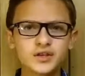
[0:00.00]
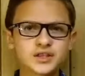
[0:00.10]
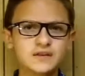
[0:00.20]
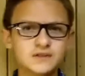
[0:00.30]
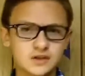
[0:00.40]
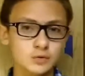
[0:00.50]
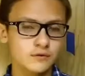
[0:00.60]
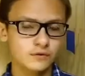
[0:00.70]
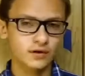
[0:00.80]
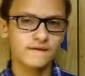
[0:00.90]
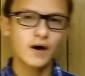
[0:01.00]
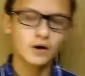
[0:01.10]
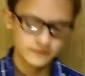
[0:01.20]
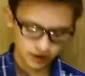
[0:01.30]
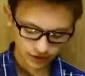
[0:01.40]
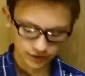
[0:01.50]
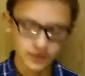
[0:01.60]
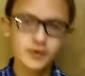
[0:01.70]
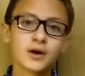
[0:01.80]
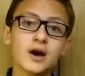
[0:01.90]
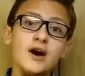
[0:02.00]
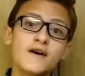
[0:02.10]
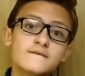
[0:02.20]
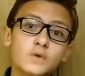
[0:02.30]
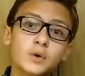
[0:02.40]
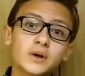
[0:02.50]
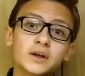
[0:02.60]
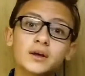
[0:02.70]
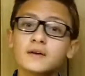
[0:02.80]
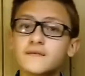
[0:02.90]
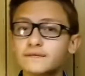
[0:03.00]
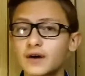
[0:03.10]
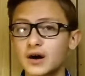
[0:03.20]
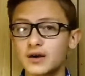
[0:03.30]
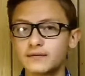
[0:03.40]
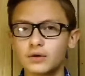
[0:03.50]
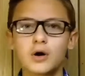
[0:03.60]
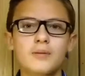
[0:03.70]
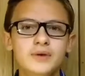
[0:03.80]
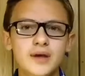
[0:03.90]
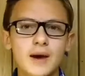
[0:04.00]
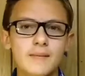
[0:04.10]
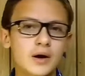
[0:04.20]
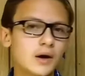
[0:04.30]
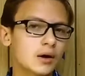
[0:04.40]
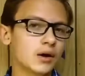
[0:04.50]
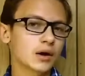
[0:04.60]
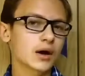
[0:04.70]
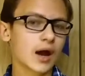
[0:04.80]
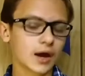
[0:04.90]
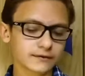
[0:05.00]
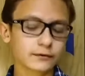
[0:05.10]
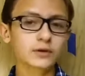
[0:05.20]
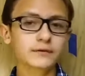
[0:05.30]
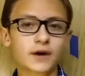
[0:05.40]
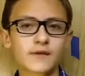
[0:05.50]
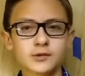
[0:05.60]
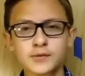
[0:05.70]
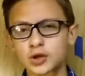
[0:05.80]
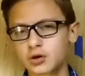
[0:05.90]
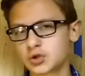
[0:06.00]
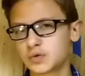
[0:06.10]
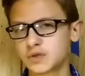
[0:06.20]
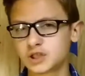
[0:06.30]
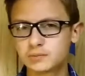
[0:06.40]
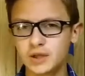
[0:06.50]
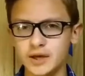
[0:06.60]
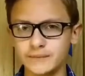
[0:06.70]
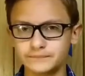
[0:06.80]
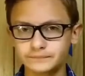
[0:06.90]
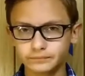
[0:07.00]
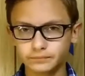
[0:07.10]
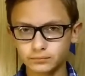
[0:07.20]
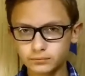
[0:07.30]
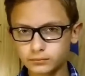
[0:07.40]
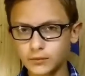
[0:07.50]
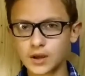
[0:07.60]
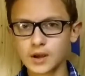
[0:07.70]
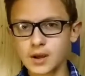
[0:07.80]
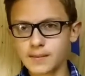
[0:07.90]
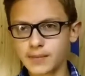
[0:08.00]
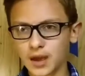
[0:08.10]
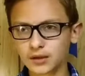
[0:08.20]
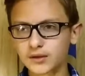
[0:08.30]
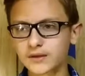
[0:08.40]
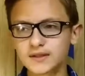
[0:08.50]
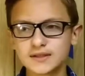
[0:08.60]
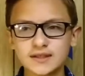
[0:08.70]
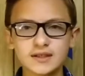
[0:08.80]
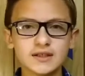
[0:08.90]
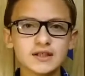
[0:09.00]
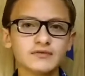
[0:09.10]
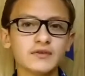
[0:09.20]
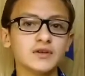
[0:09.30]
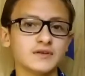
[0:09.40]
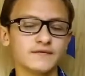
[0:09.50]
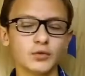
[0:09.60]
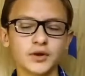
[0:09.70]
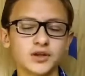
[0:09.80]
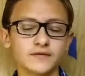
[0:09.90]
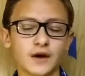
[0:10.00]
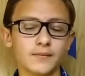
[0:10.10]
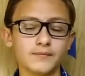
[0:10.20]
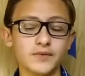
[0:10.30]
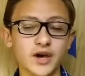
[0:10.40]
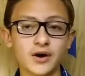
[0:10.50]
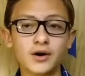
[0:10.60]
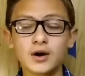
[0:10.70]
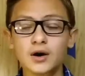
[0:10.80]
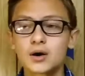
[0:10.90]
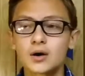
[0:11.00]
This leaves us with our final record, 45 RPM. And 45 is a bit hard to explain. Back in the 60s, 50s, and 40s, around there,